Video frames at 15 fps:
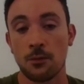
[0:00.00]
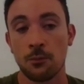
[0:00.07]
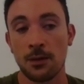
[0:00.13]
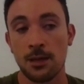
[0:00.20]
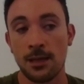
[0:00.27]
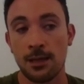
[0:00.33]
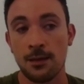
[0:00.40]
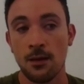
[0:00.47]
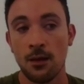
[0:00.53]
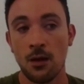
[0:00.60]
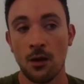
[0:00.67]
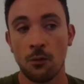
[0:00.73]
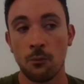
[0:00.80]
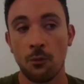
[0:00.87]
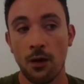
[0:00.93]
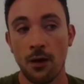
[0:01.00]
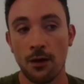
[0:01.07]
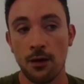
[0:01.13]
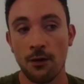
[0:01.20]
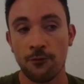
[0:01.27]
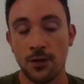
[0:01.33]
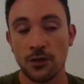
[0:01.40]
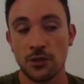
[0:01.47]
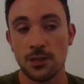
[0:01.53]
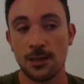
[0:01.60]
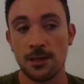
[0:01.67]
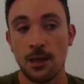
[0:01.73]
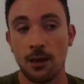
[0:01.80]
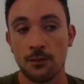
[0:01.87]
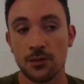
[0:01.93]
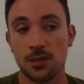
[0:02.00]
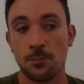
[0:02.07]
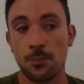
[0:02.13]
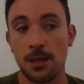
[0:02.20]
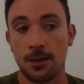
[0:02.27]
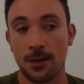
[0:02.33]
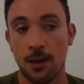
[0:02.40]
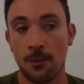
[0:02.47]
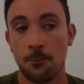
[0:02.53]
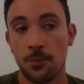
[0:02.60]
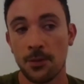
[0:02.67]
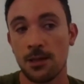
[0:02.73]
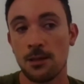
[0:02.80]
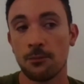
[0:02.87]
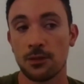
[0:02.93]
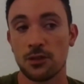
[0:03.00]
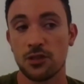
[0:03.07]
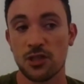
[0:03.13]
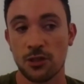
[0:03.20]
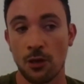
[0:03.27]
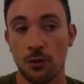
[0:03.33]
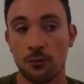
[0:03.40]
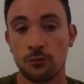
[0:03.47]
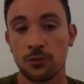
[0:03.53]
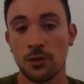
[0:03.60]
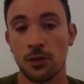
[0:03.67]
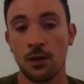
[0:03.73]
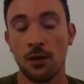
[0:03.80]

We were eventually going to be a company which sold